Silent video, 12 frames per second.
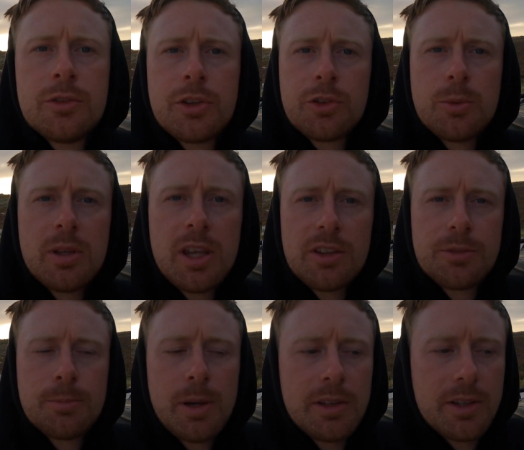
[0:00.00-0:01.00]
just so we can get
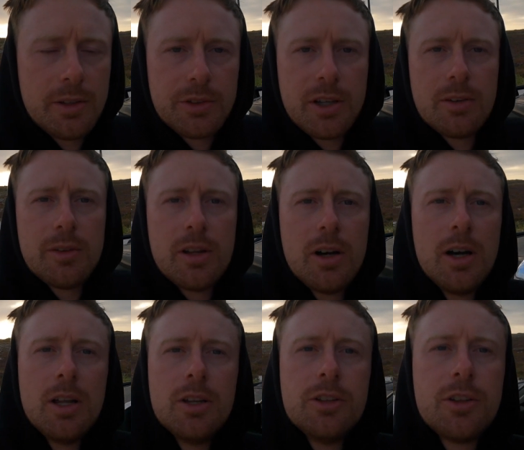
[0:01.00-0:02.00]
back down south of the
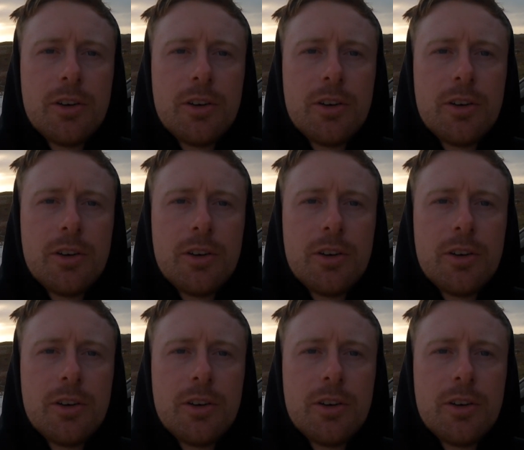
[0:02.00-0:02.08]
island.